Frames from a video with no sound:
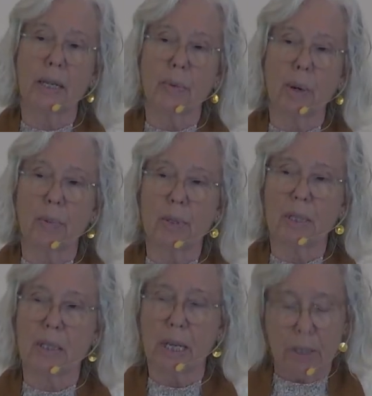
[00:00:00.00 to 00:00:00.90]

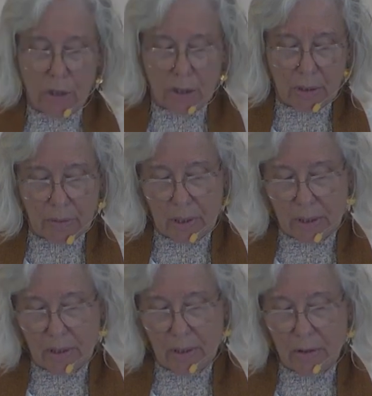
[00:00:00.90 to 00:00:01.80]
representation of
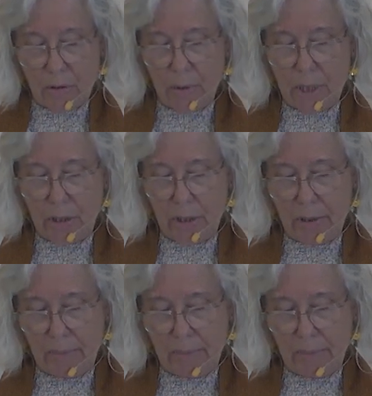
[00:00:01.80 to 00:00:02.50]
this tradition.